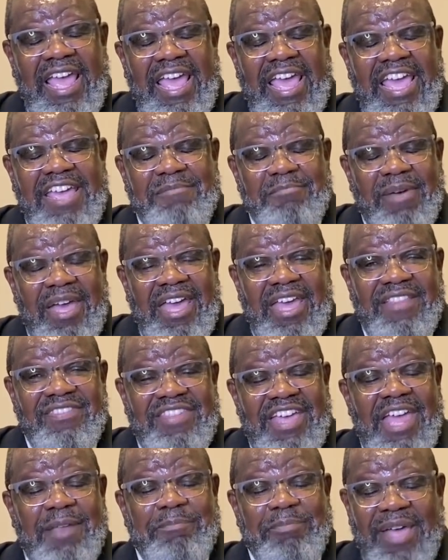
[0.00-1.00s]
Amen.
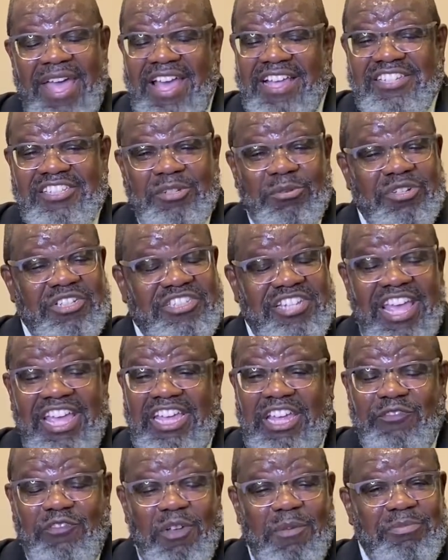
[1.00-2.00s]
That pastor will take
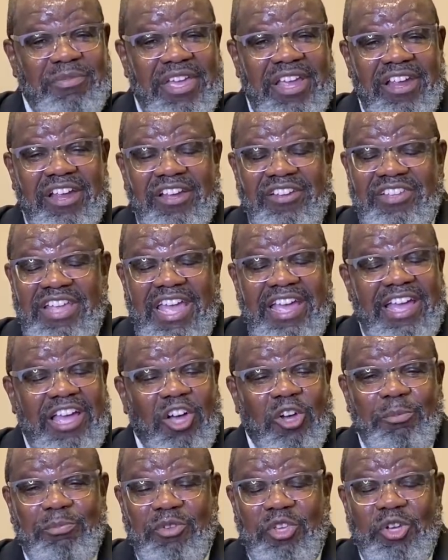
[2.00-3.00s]
it from there. They'll
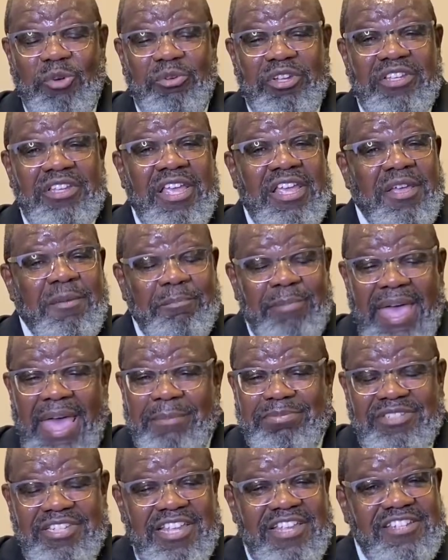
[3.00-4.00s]
help you with
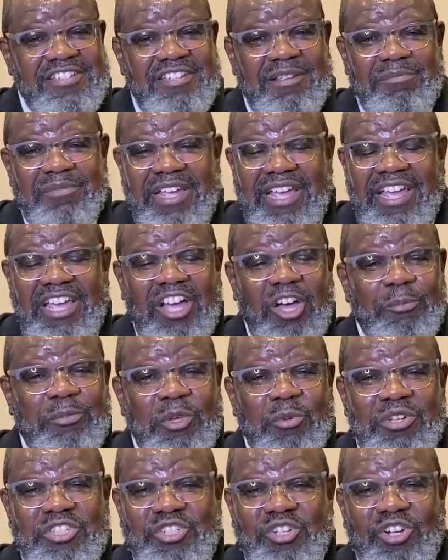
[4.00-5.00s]
baptism. They'll help
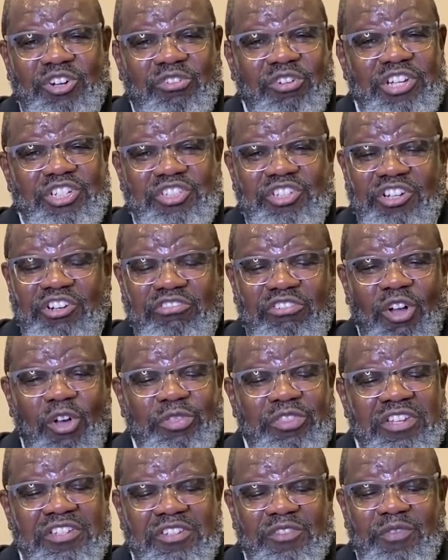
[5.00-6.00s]
you with your Christian
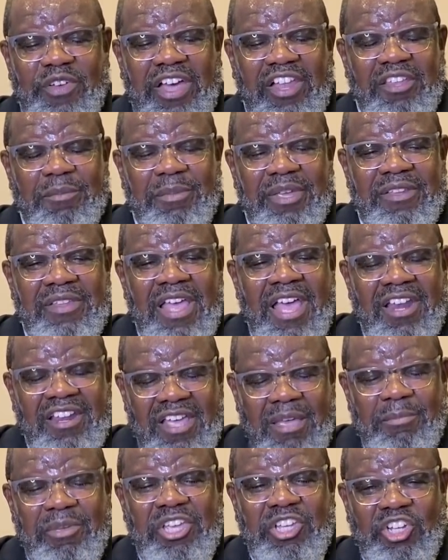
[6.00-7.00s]
growth and development.
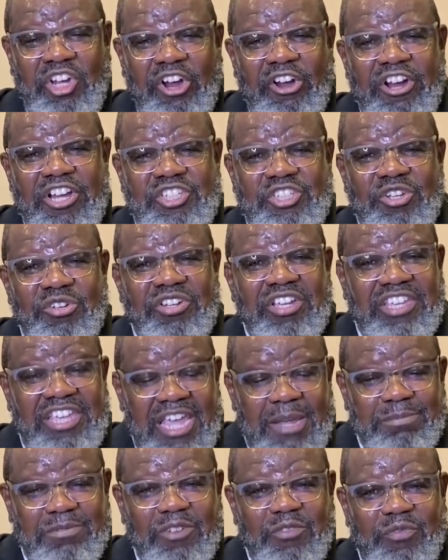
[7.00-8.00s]
Let me encourage you to
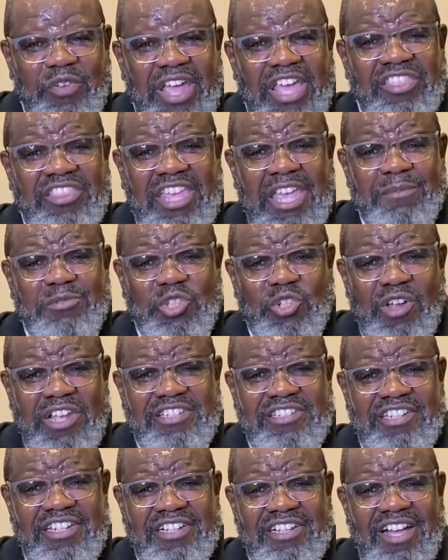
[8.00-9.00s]
keep the faith, keep
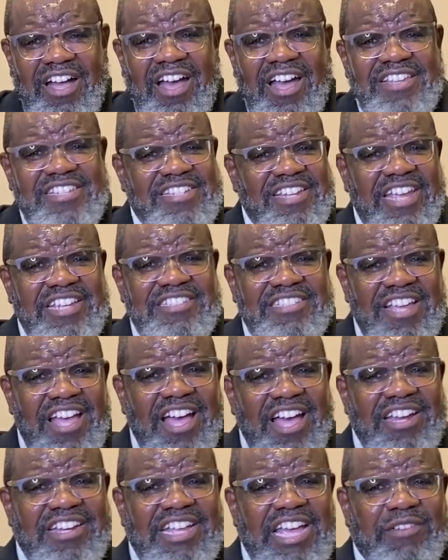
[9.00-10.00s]
trusting God. St.
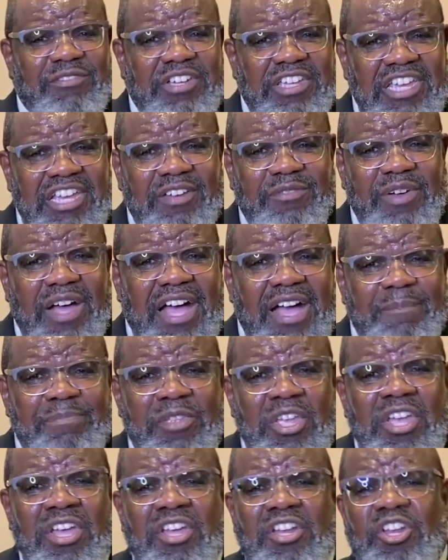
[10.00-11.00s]
John, never give up.
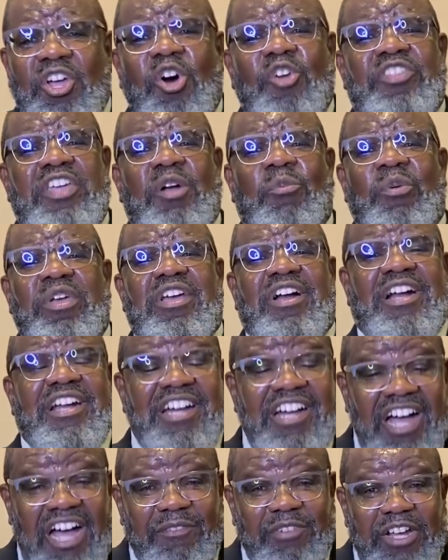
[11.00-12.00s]
Know that we are
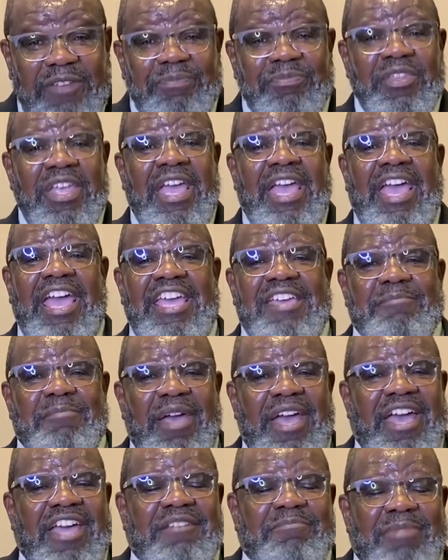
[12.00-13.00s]
covered
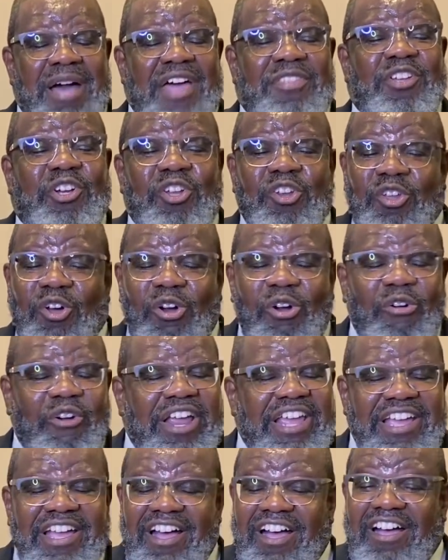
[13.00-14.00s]
Amen. By the
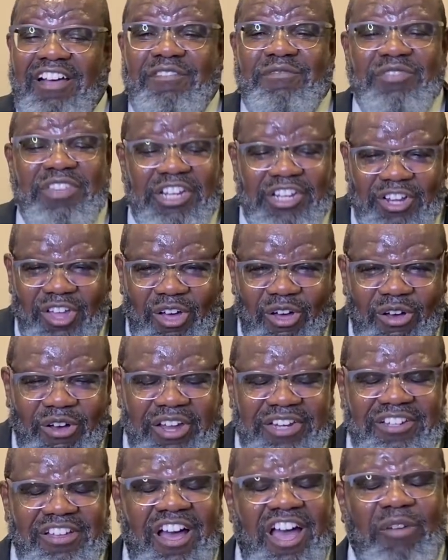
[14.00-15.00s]
glory of the
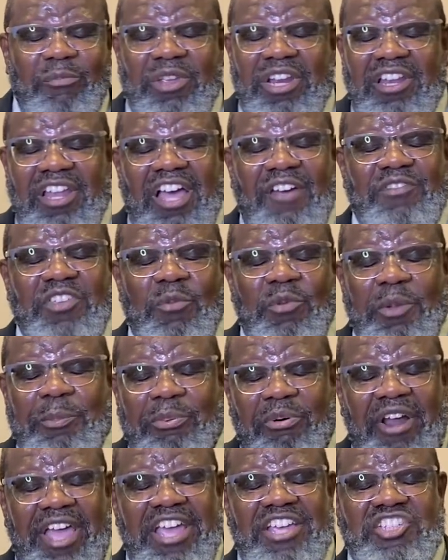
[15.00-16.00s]
Lord. God, we love you. We
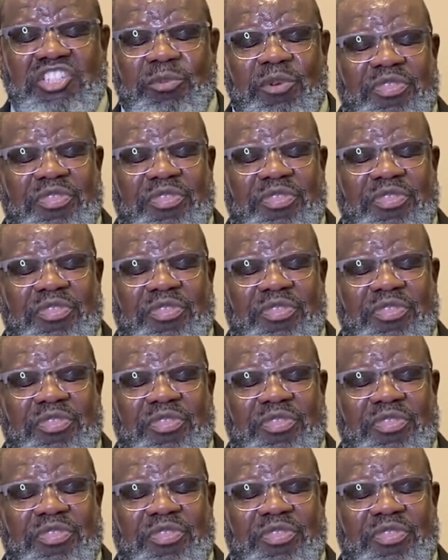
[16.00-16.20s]
praise you.